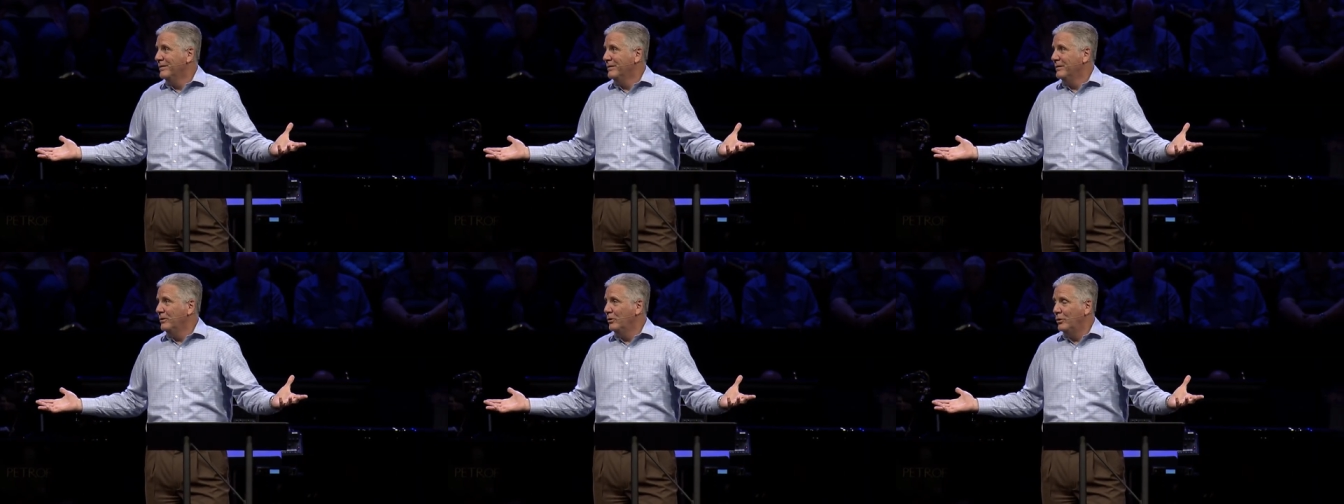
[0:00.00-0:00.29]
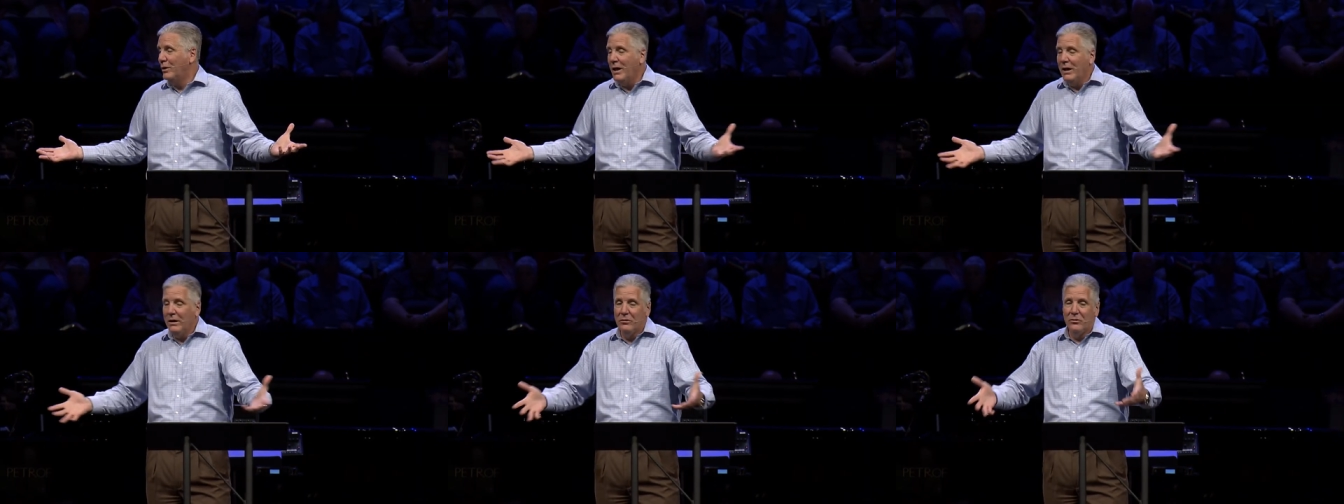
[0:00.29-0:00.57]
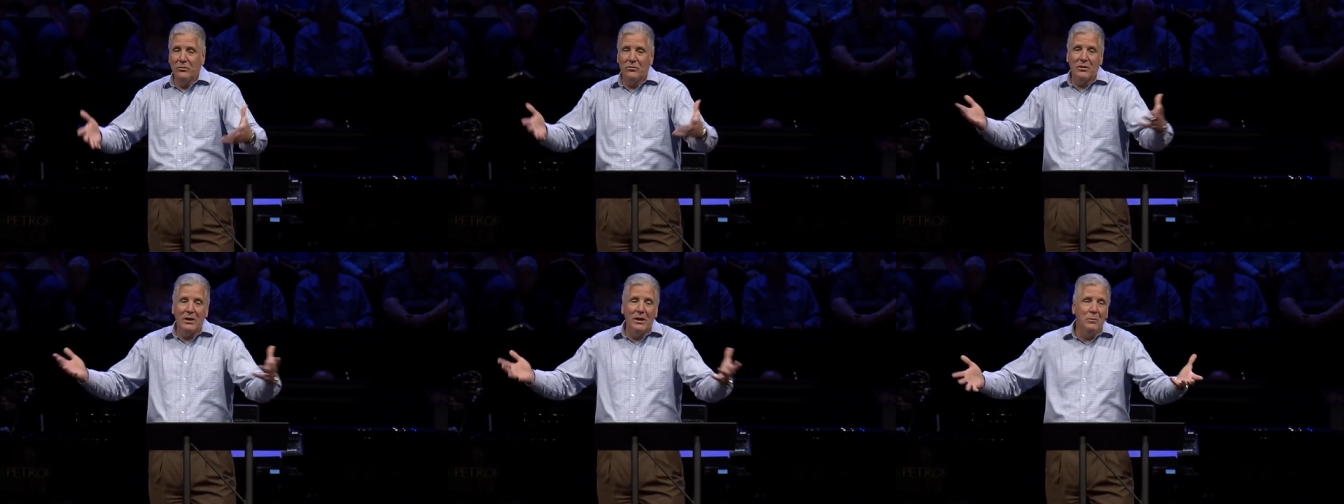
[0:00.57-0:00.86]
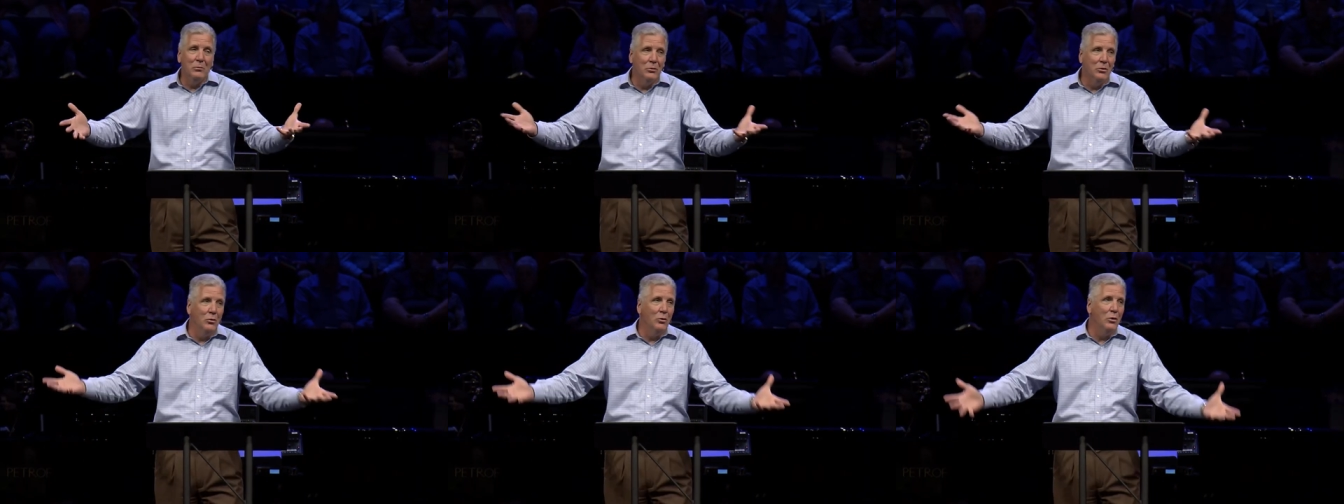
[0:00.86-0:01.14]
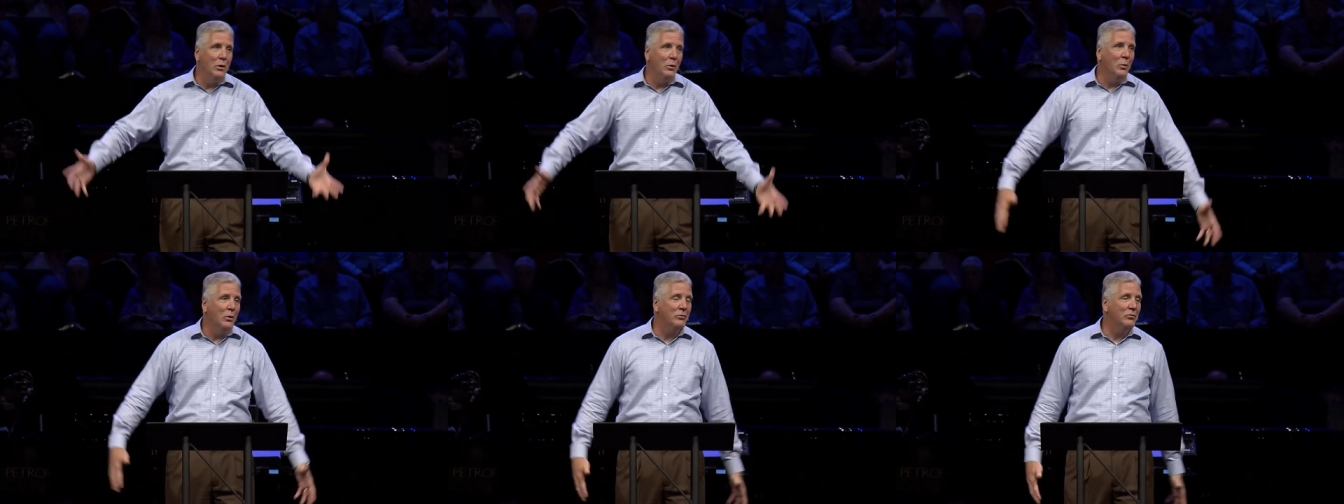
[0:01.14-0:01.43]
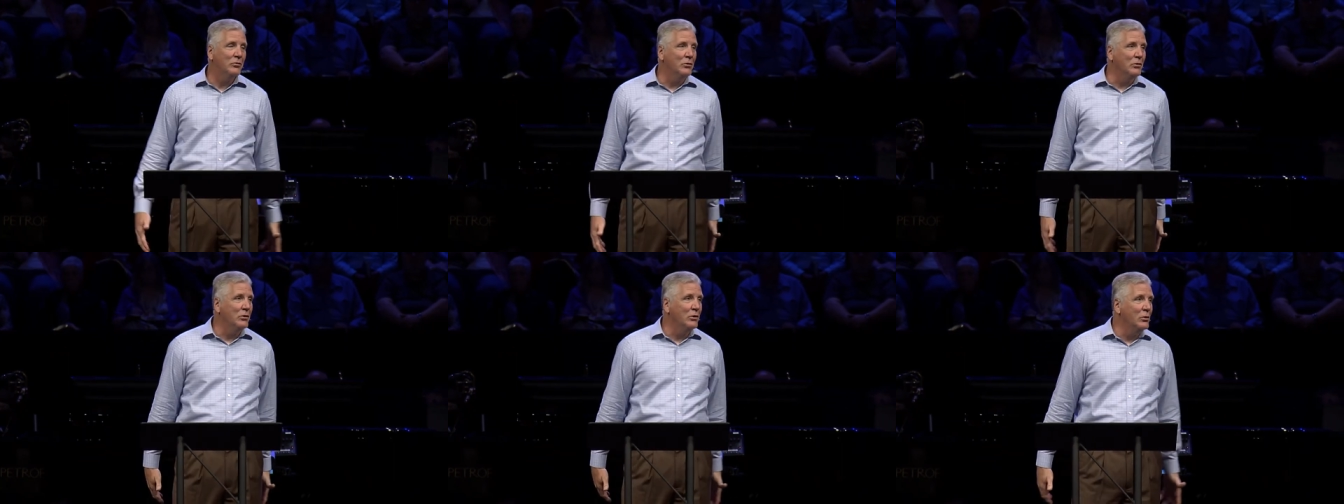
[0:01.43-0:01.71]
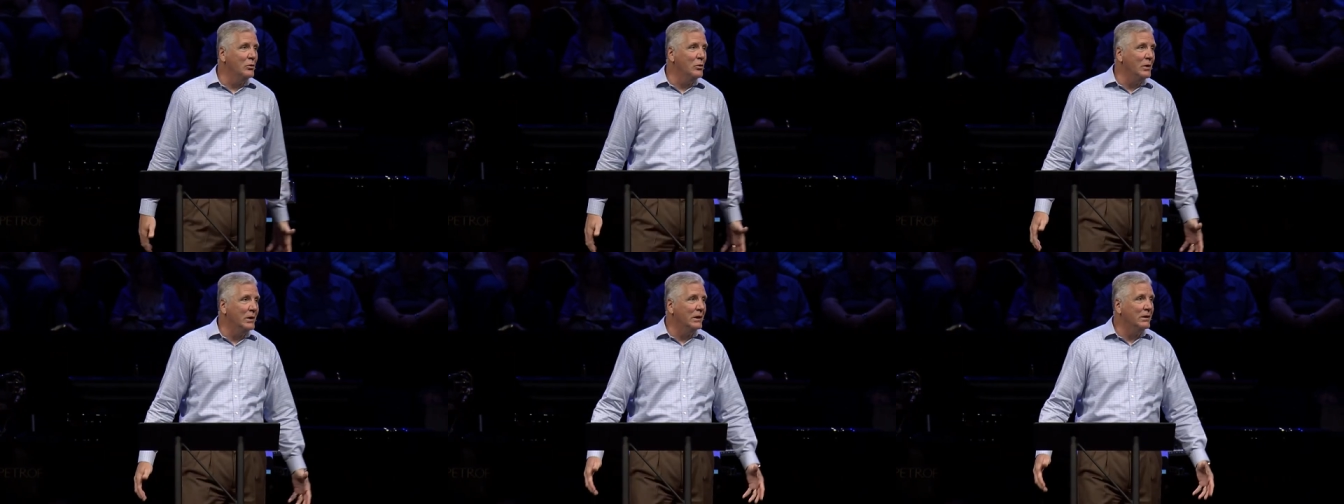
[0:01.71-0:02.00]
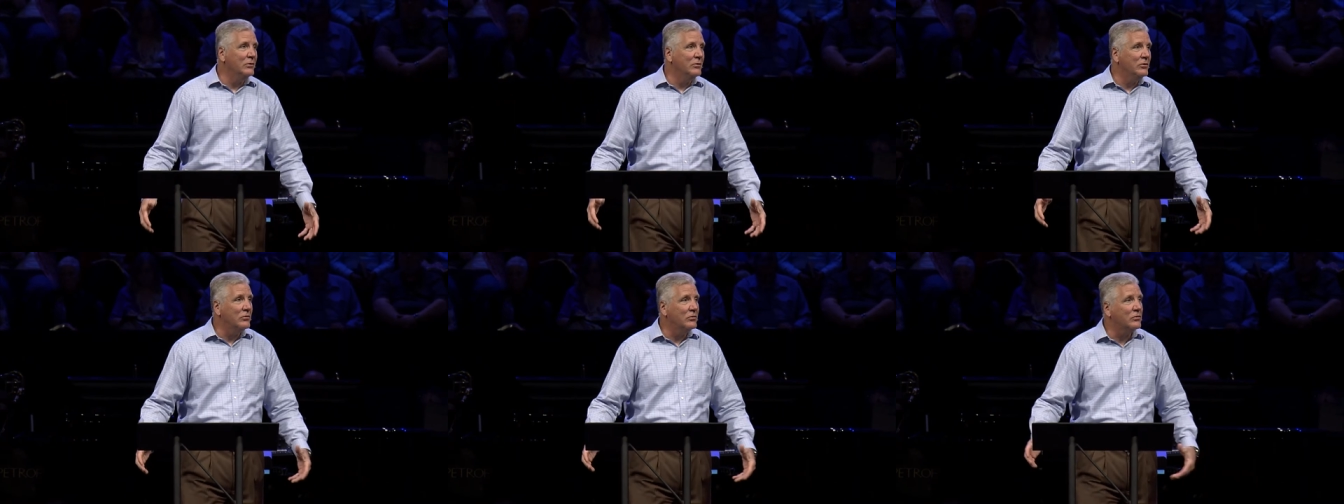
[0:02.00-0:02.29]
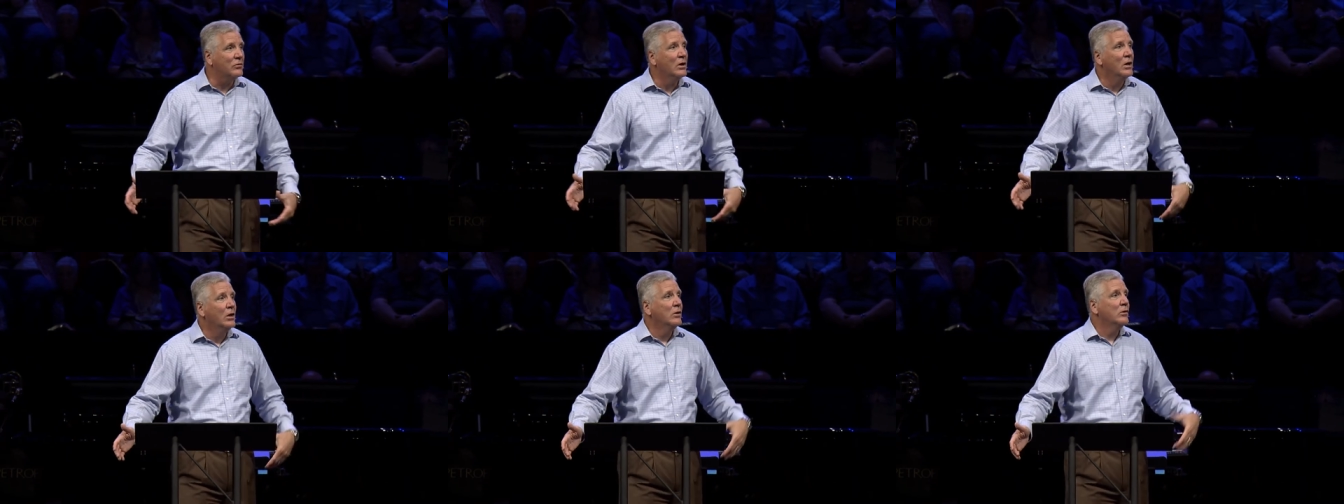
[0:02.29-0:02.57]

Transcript: You can't just keep doing what you're doing and just